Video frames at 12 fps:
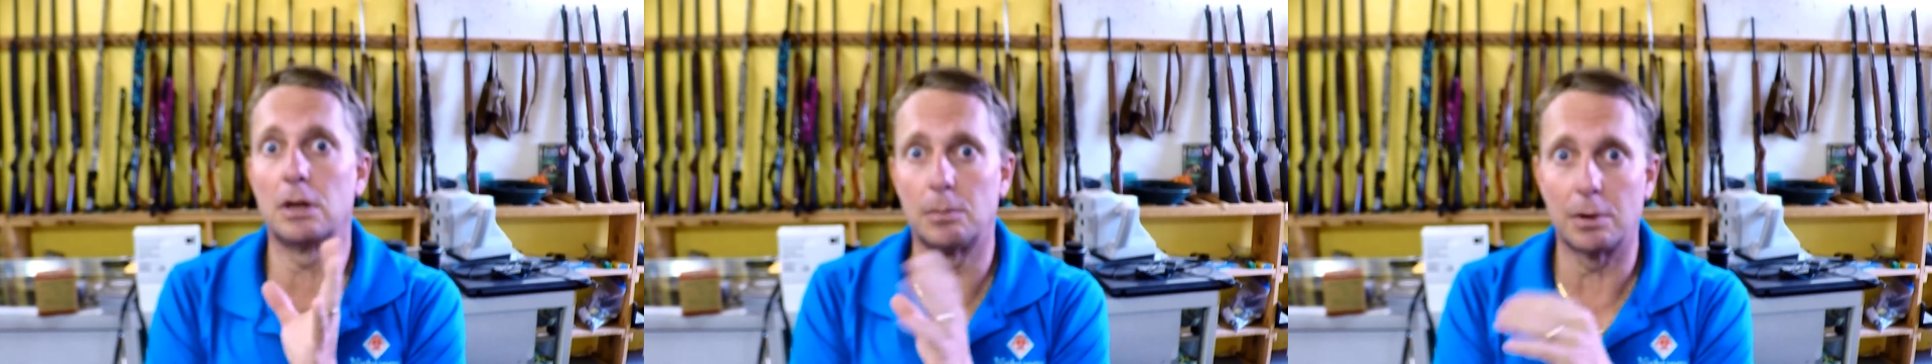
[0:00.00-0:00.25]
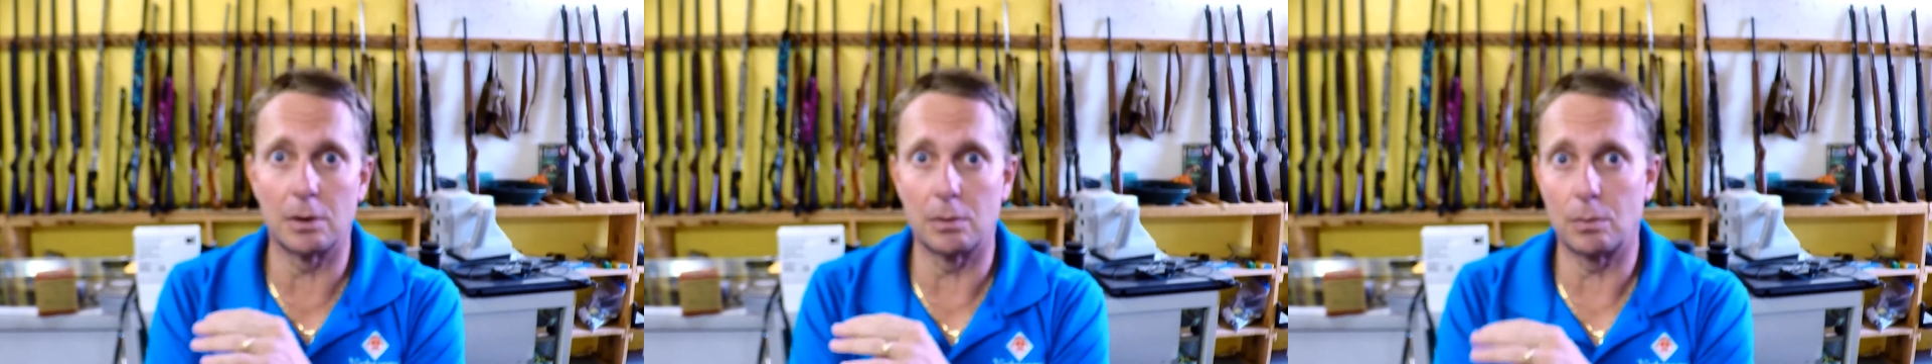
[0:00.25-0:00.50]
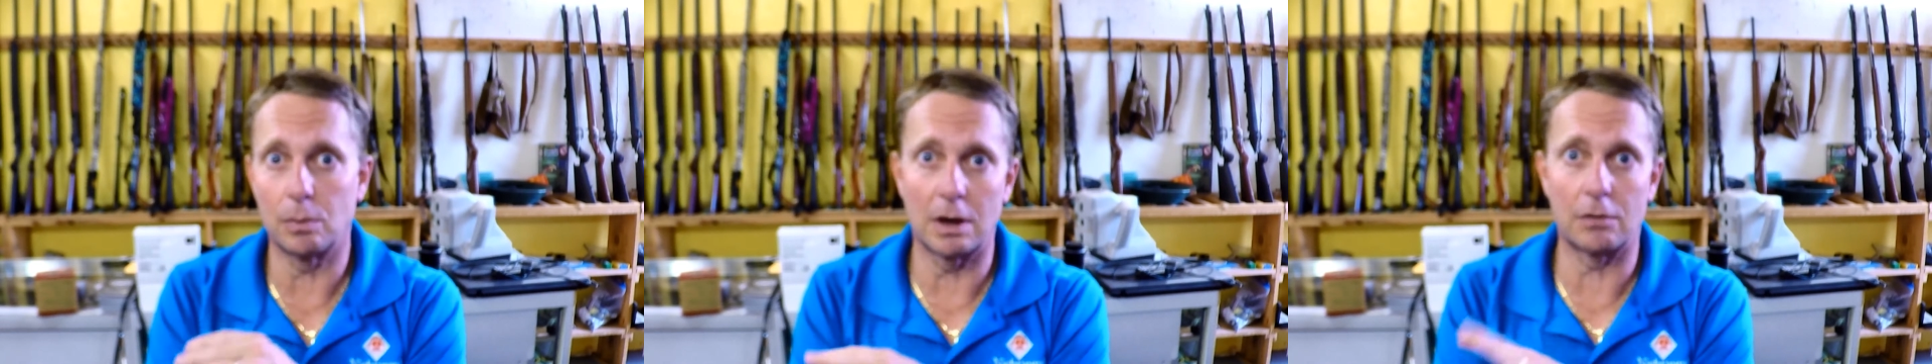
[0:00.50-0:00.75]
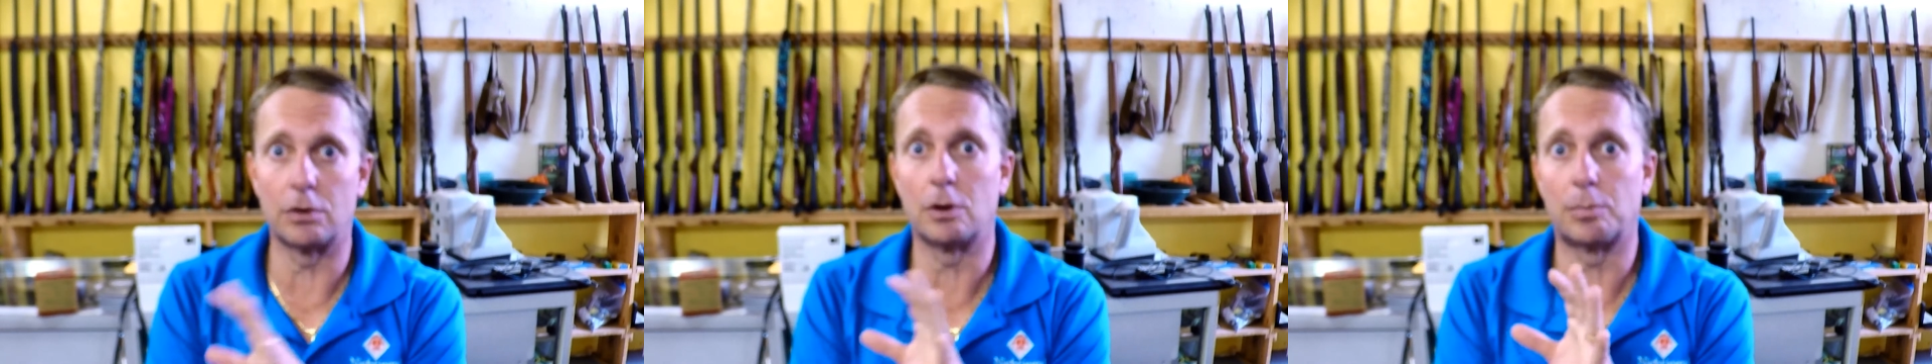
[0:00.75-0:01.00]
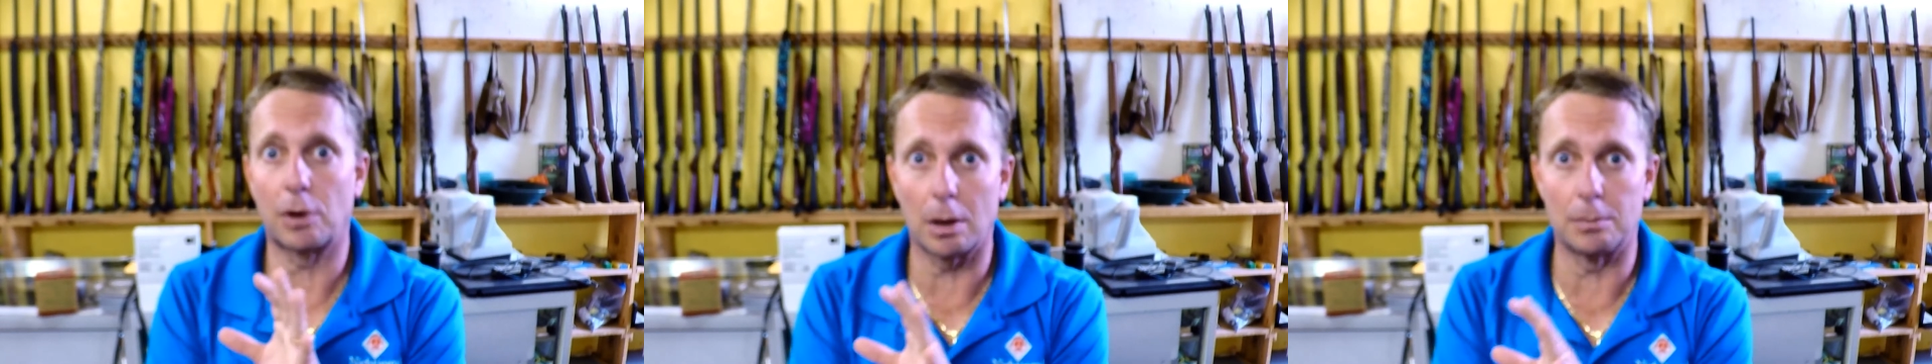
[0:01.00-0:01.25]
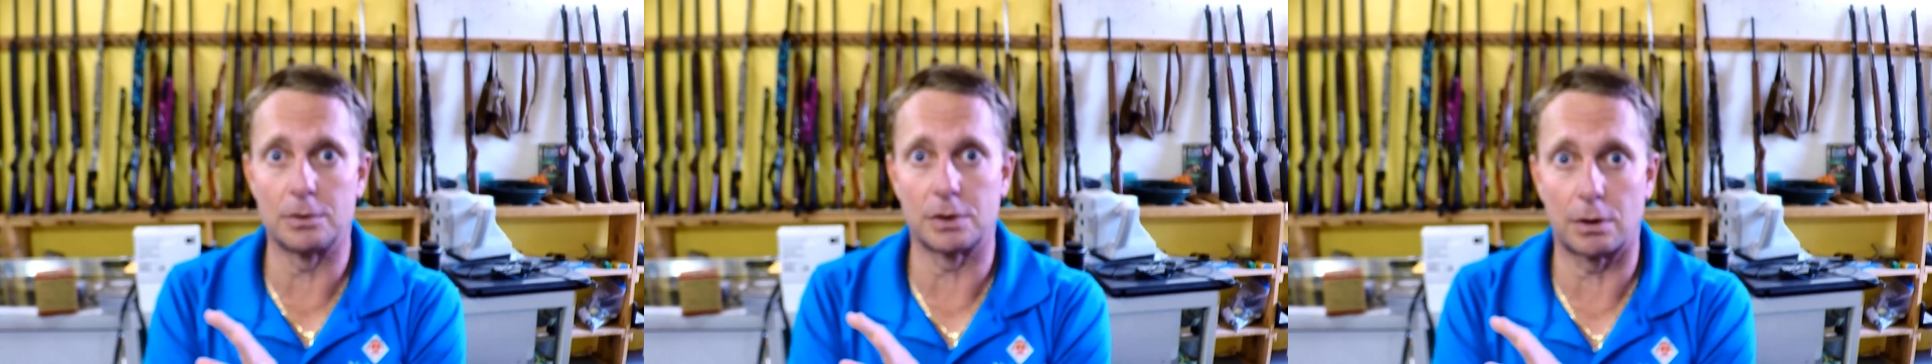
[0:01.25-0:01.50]
about whatever your
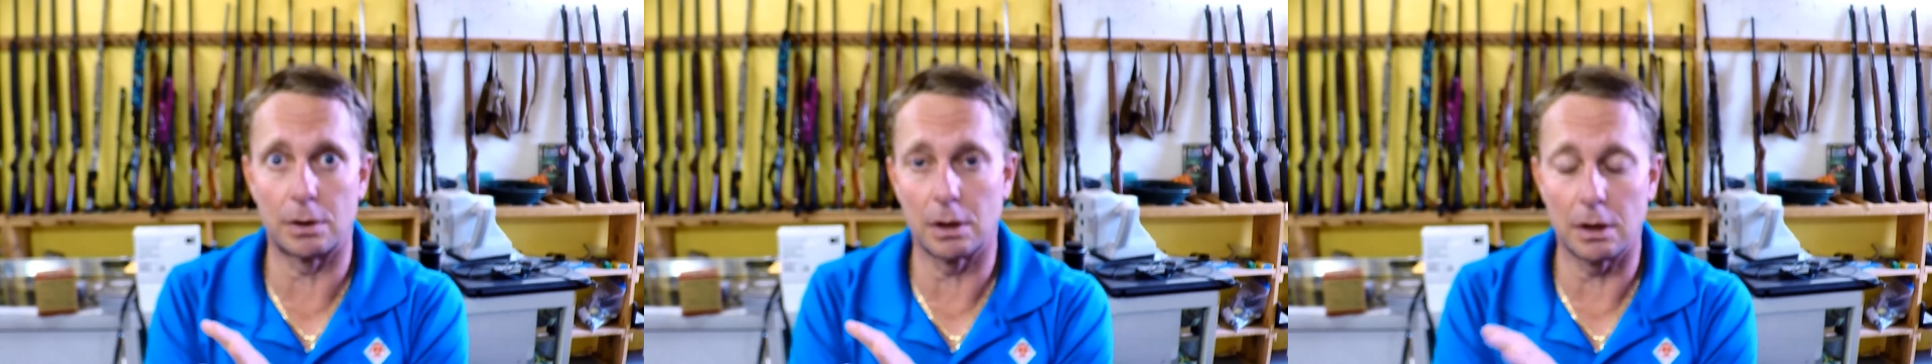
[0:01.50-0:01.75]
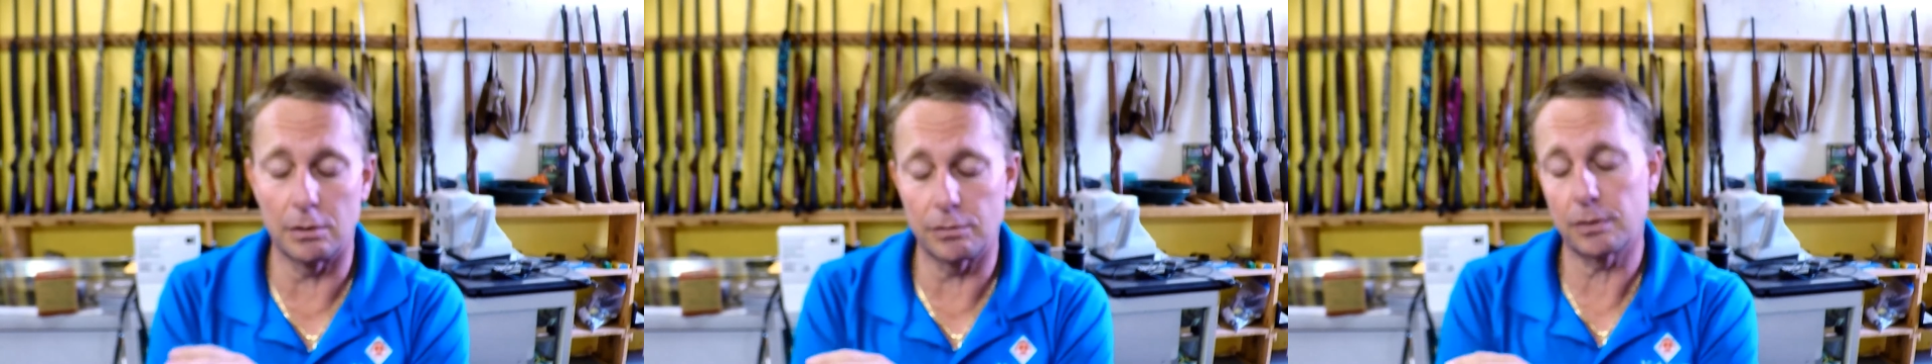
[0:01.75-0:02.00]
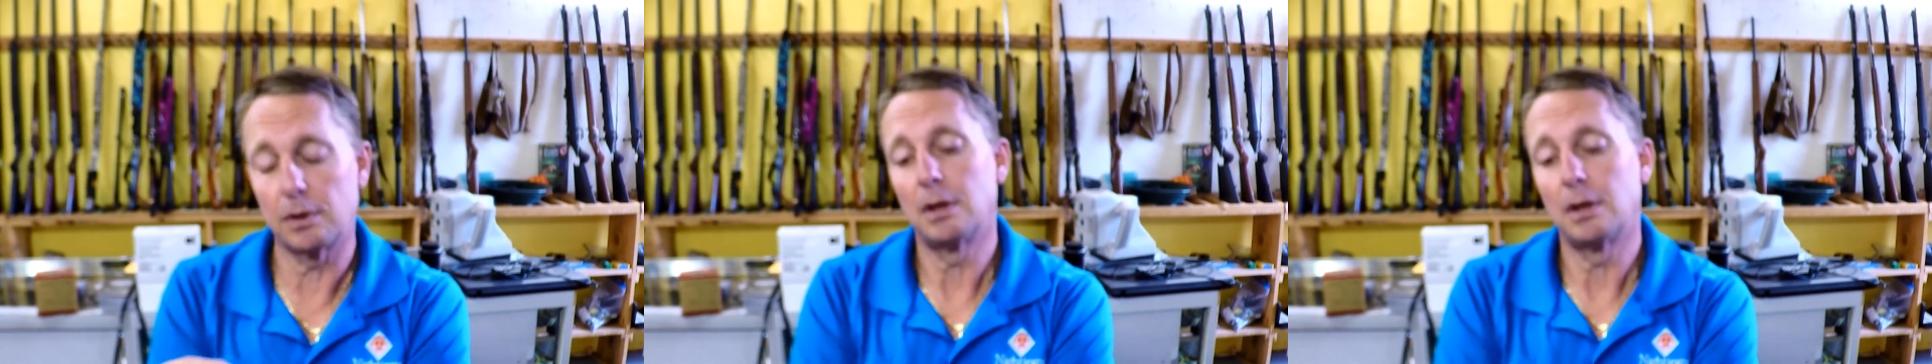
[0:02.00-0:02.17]
problems are in life.